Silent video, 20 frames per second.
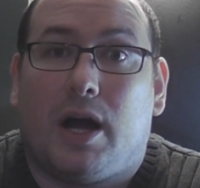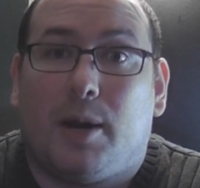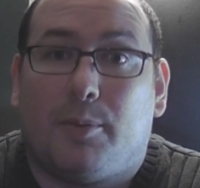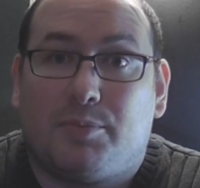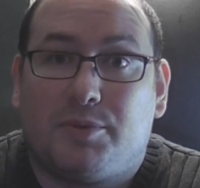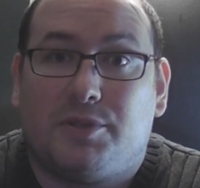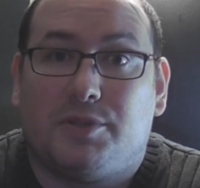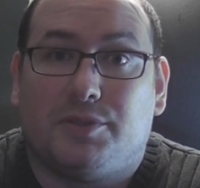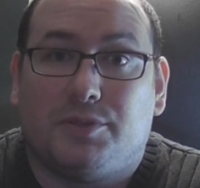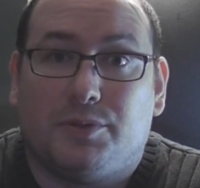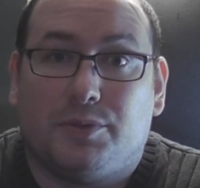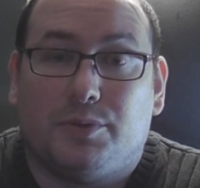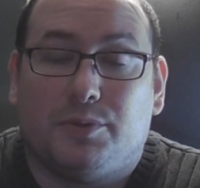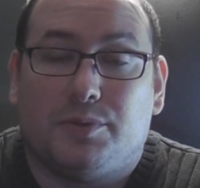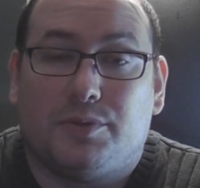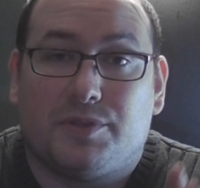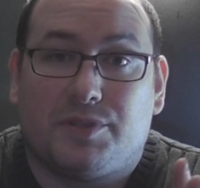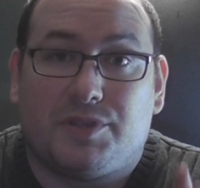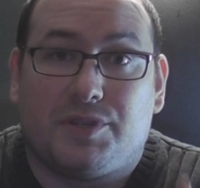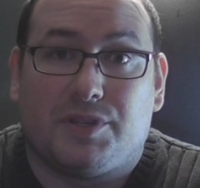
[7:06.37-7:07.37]
up
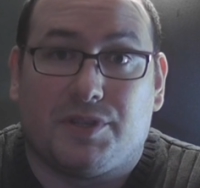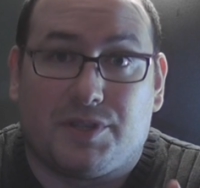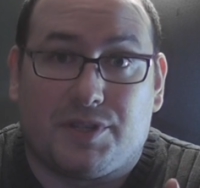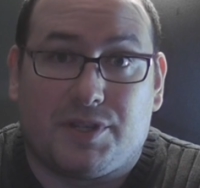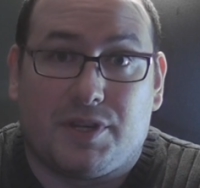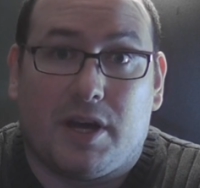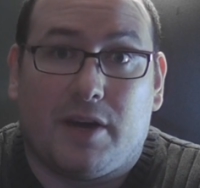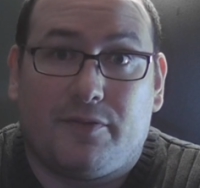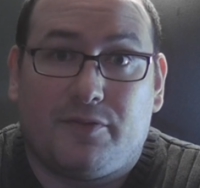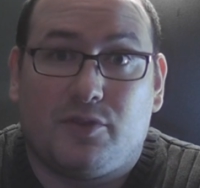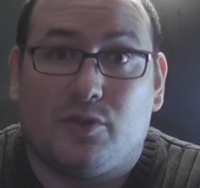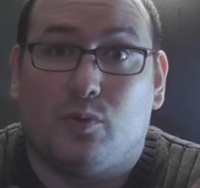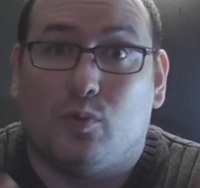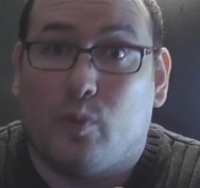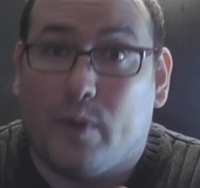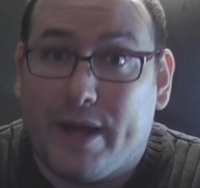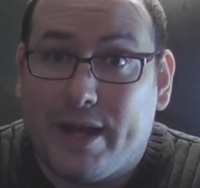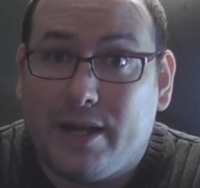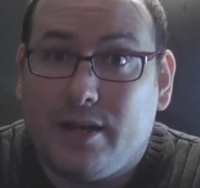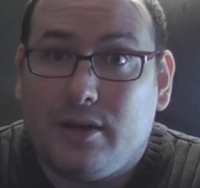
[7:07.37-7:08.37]
to snuff to
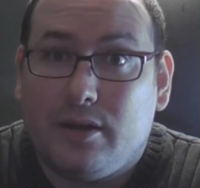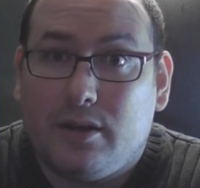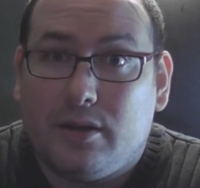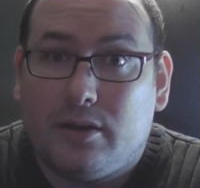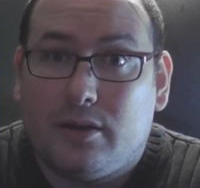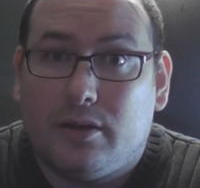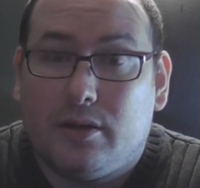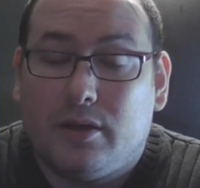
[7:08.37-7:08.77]
win,